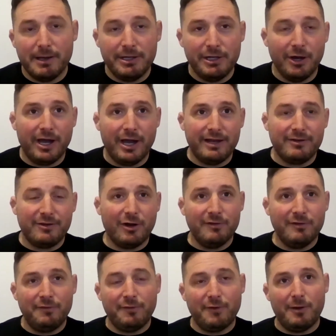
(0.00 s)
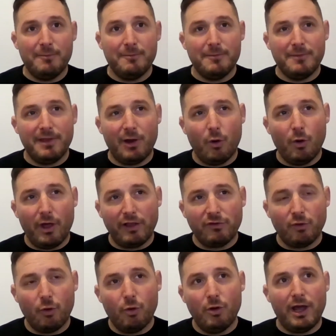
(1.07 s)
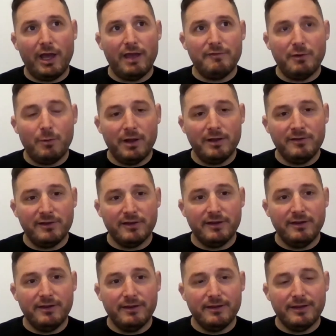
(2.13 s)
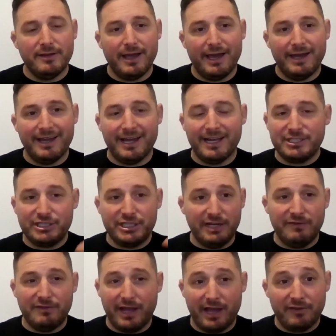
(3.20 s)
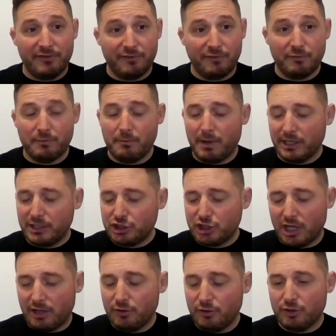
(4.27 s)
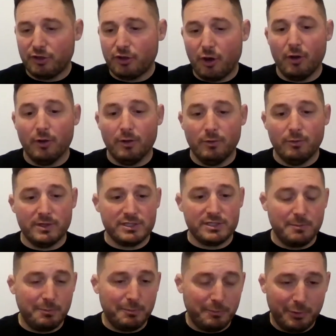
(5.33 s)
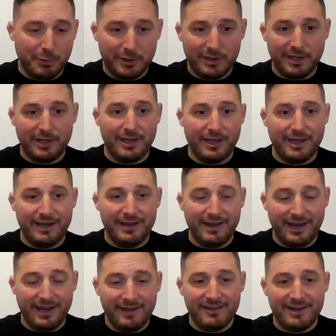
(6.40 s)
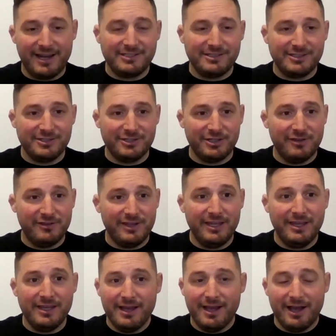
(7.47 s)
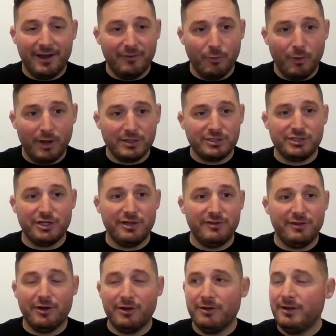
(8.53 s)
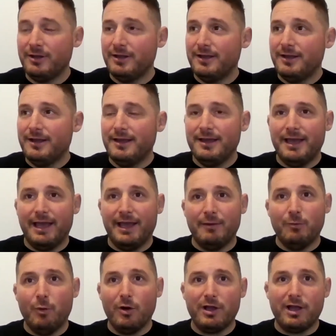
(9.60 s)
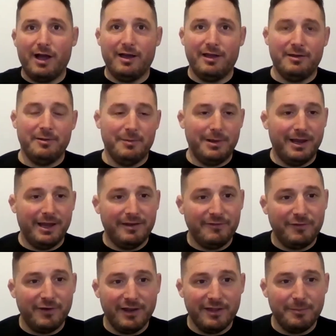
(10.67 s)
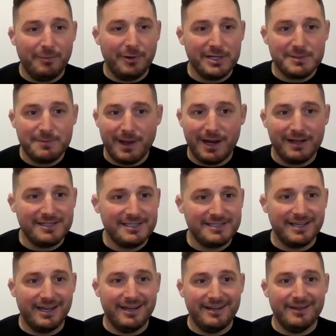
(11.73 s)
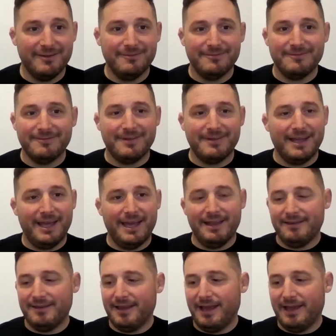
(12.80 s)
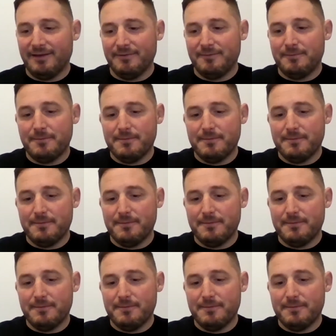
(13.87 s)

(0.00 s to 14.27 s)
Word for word: You know, I had gone from that's all I ever wanted, and I achieved as my childhood goal was to put an international jersey, a Welsh jersey on, and walk out in, in front of the Principality Stadium and and